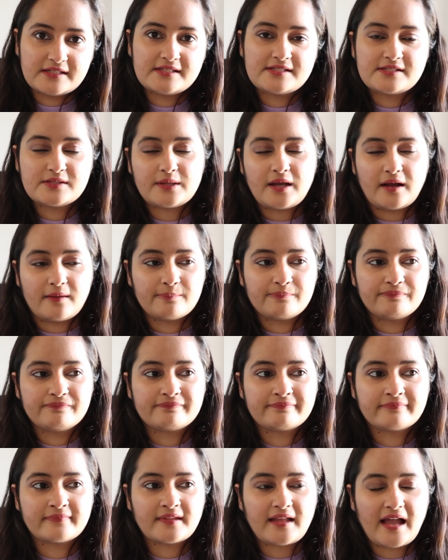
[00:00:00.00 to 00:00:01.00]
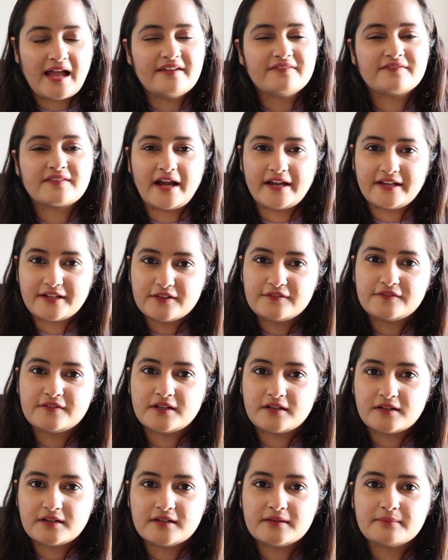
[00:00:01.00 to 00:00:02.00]
So yeah, I've kind of
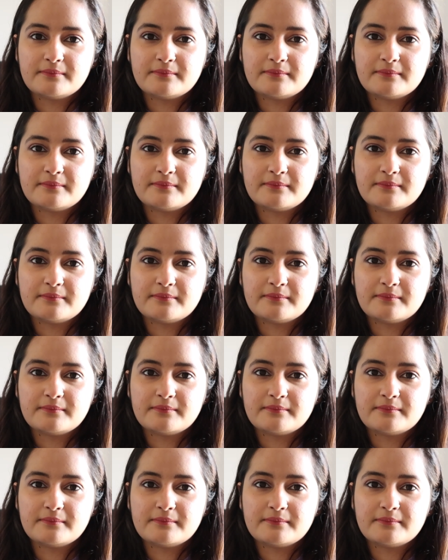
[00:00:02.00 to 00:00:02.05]
learned,